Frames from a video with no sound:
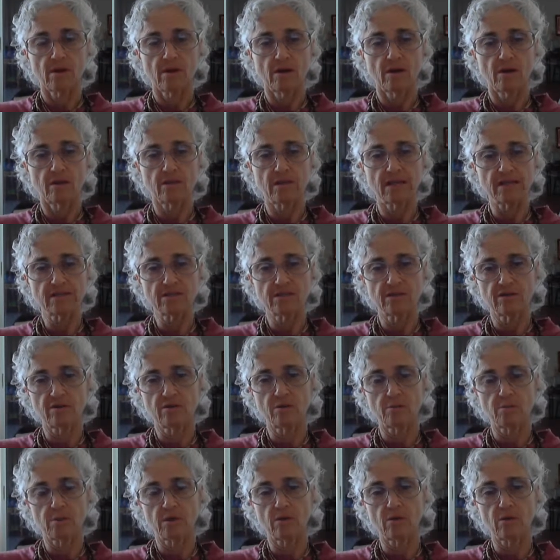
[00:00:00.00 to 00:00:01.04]
a lesson to
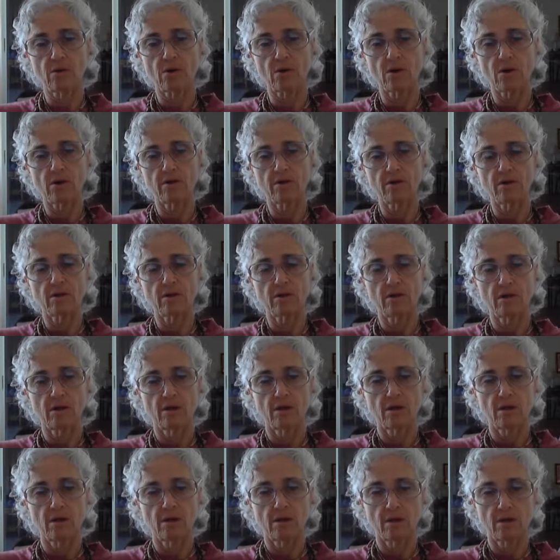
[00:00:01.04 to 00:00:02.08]
be learned,
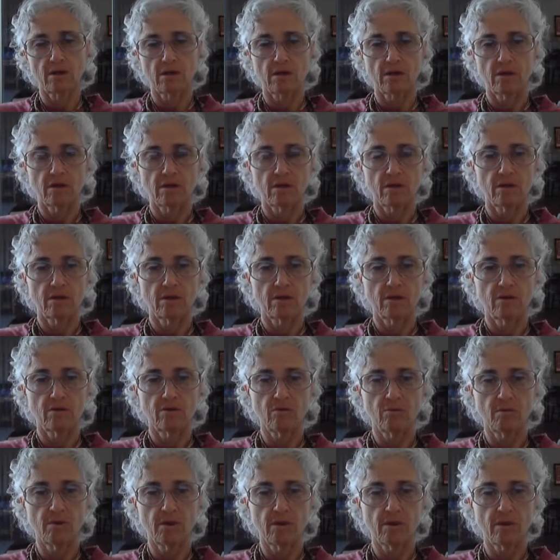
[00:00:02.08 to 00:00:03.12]
to
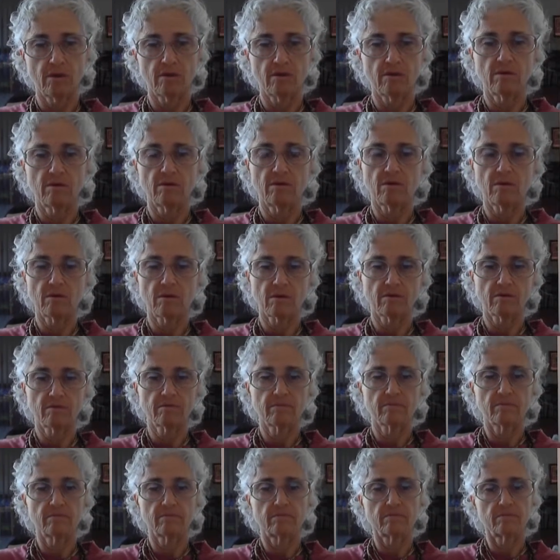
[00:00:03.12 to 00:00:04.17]
be
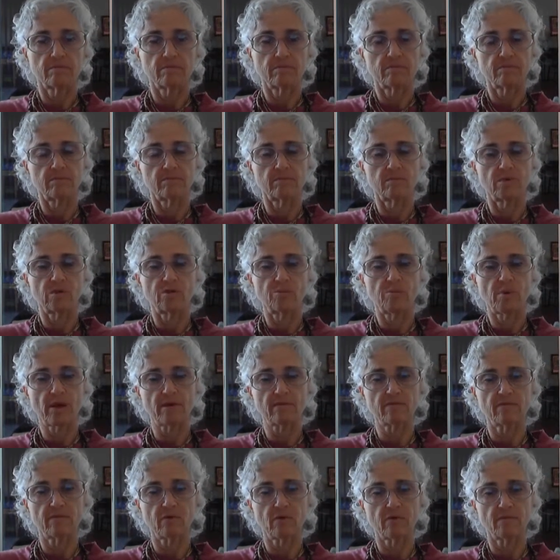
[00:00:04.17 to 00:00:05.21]

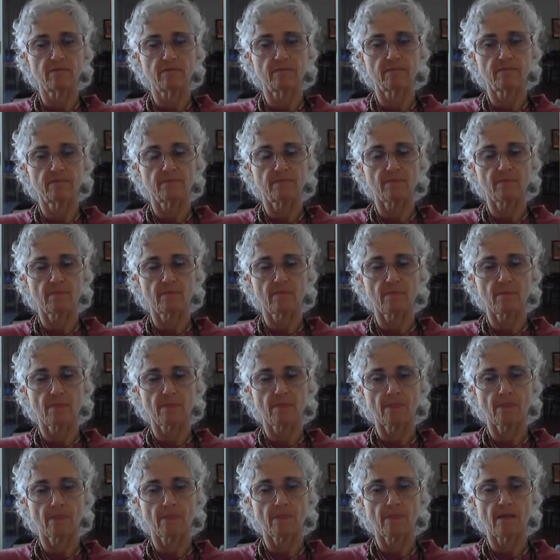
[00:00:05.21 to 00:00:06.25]
respectful
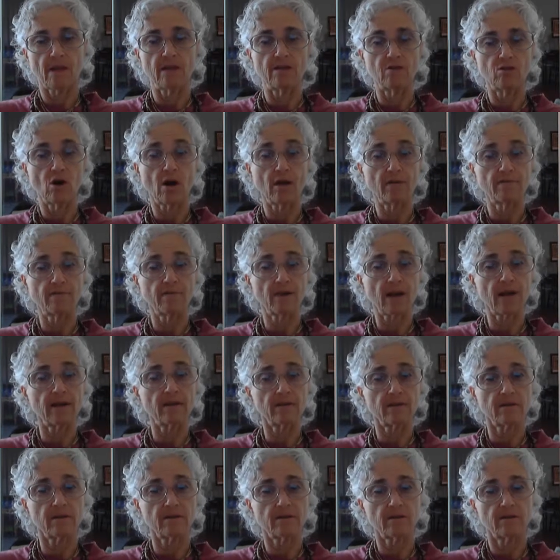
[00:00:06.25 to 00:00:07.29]
and
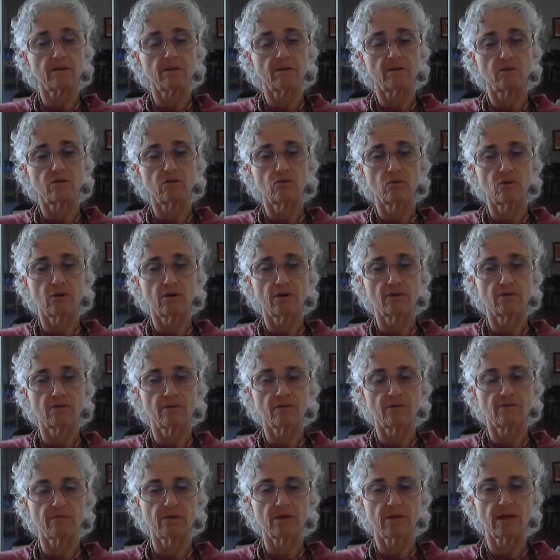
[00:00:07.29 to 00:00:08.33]
nonviolent toward other
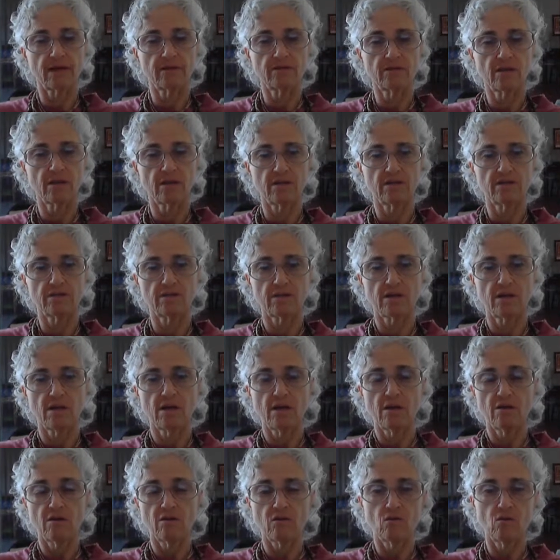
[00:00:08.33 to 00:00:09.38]
living entities.
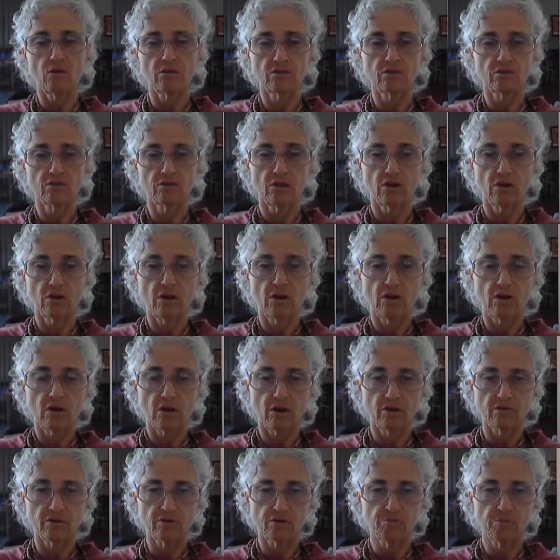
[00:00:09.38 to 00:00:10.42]
Of course,
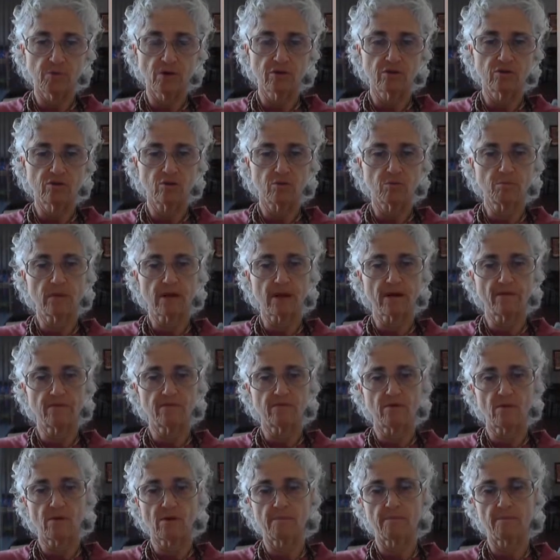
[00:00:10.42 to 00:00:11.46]
on the spiritual
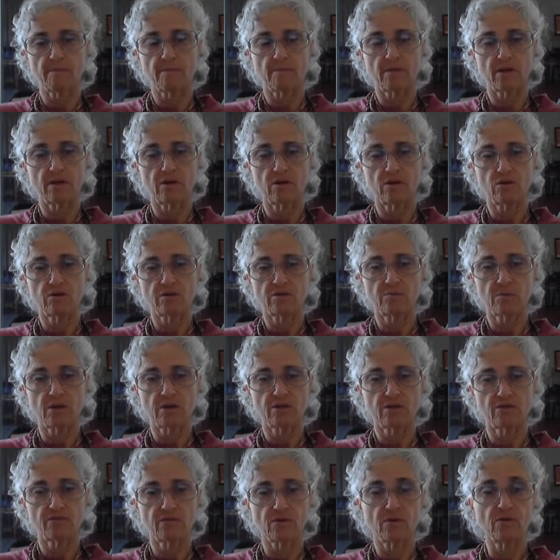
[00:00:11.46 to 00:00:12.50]
platform, it goes much
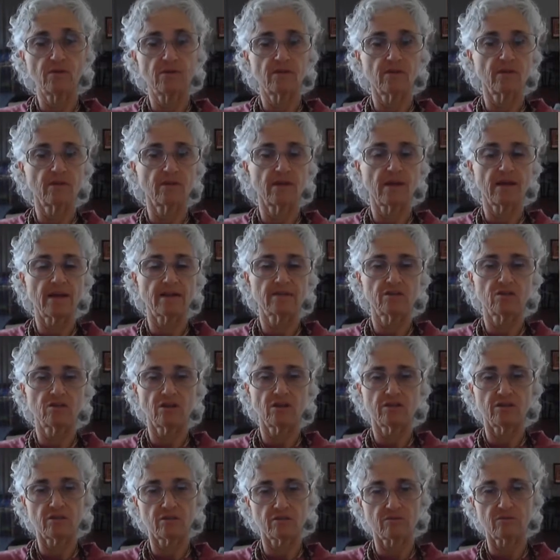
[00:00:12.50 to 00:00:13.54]
further than that. It's not
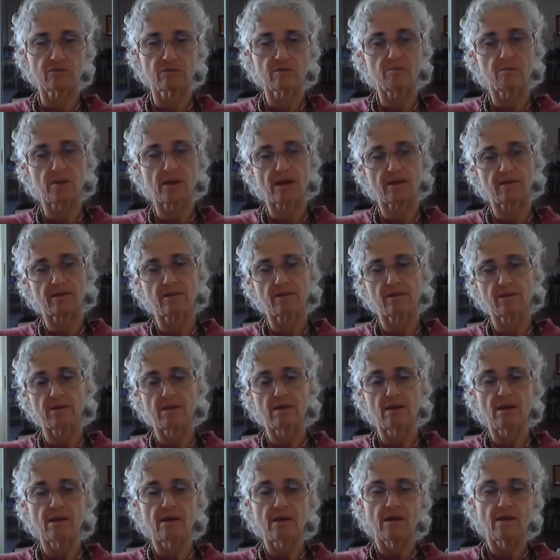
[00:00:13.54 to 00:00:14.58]
just respect. And
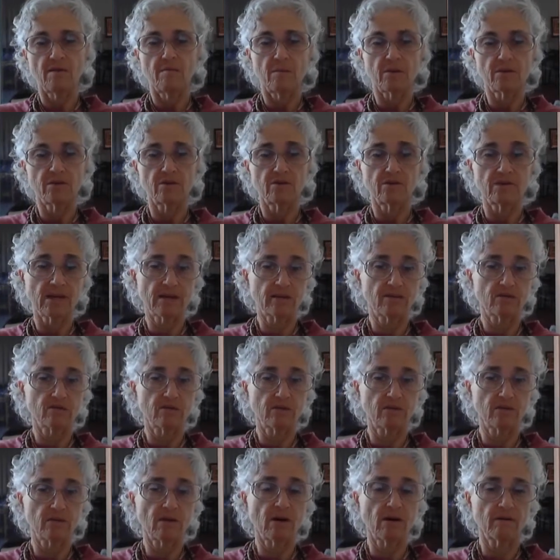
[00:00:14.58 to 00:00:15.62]
but there's actual
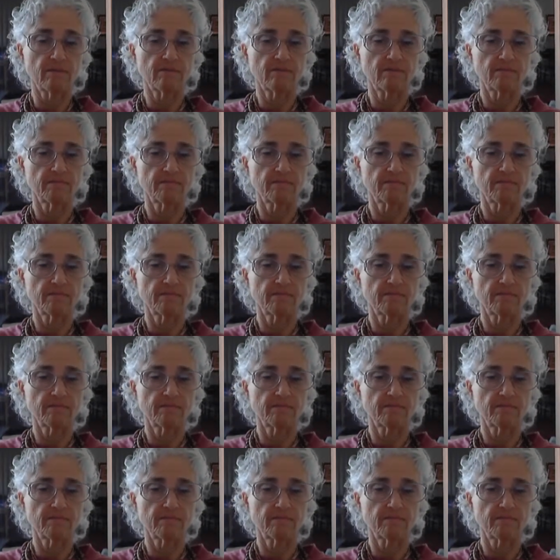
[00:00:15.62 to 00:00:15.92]
love.